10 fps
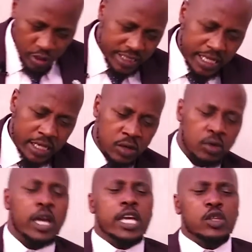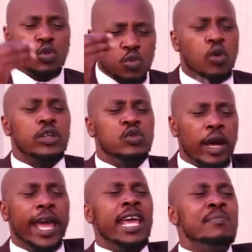you're single,
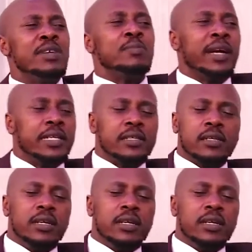your aim is marriage.